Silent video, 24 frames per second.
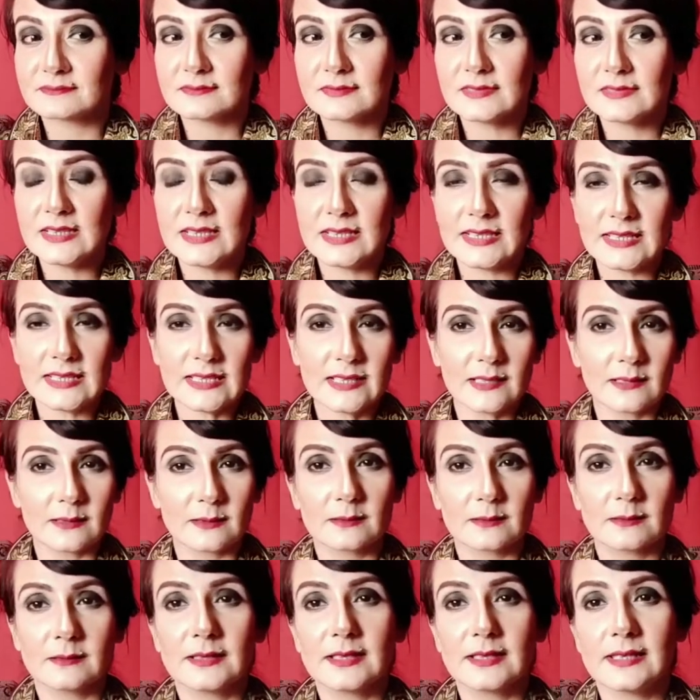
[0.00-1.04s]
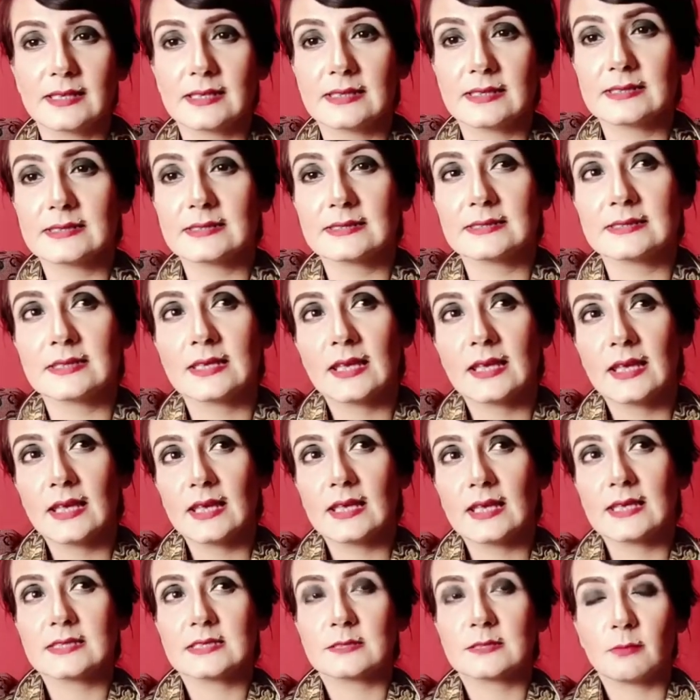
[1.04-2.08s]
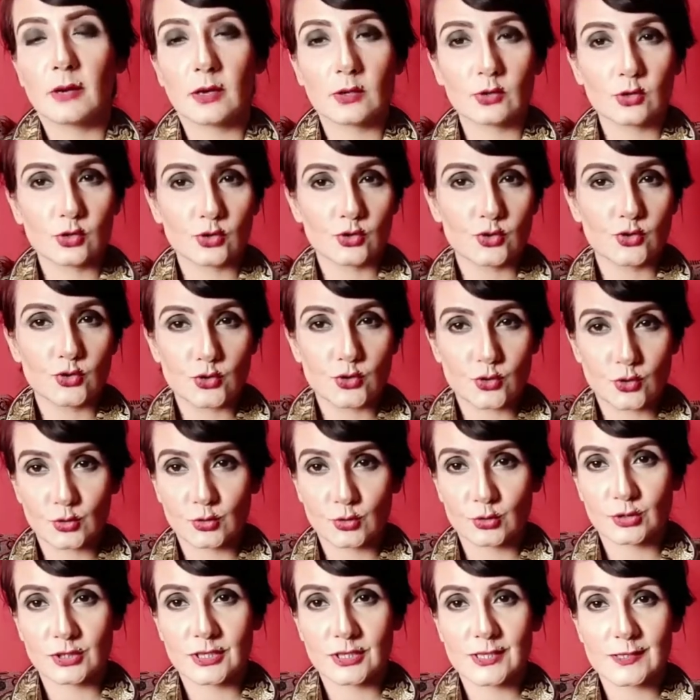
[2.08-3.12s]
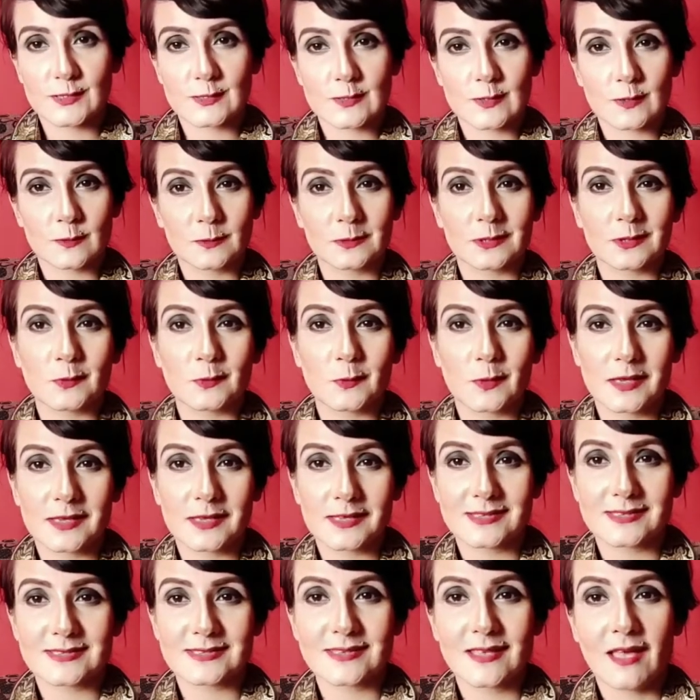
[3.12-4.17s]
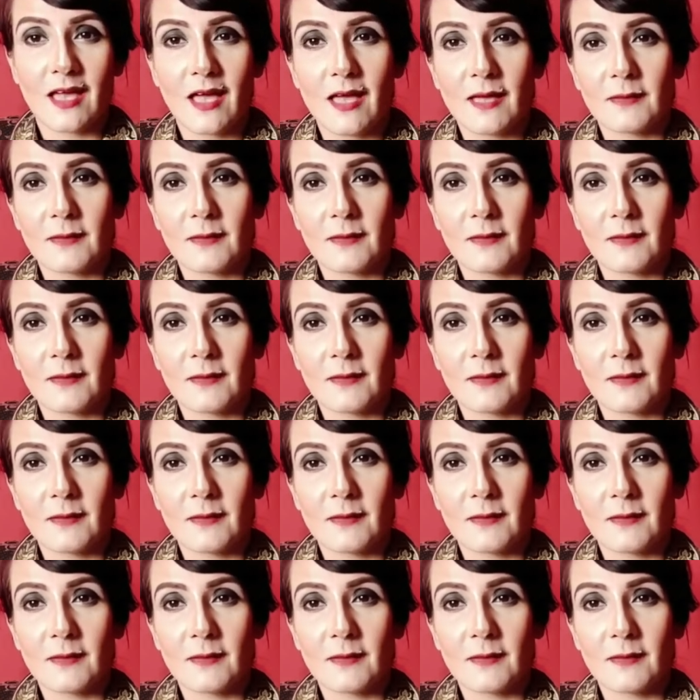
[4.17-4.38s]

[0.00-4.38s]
Leo is about control in so many ways,